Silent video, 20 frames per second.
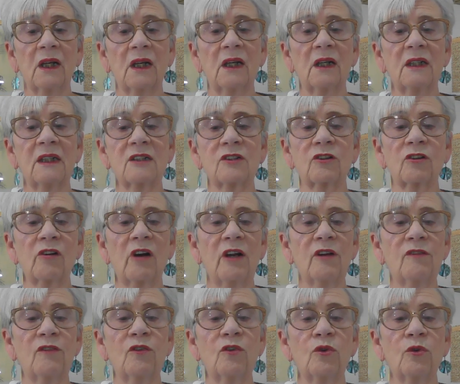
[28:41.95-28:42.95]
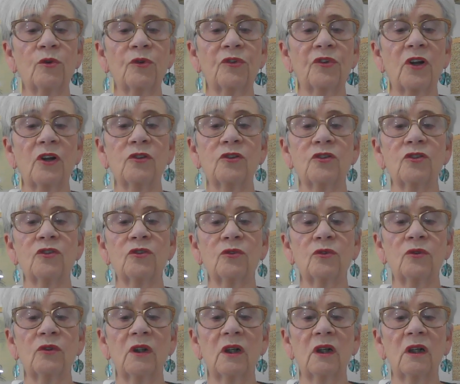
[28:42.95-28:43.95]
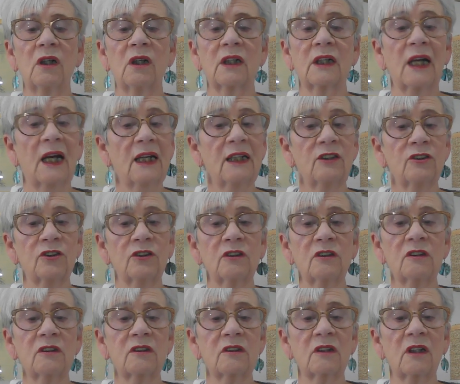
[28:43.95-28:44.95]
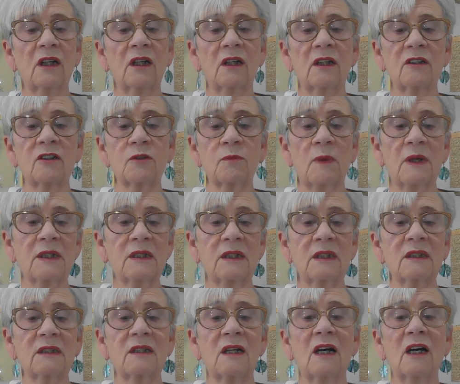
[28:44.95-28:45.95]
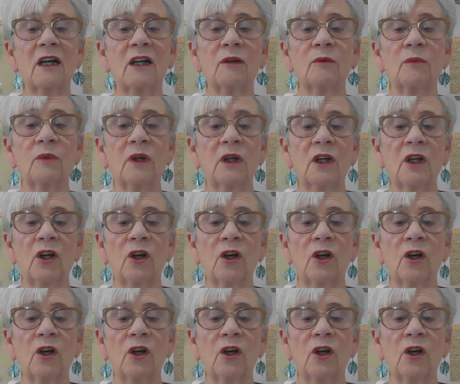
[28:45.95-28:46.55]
and it's great for all social occasions and spending time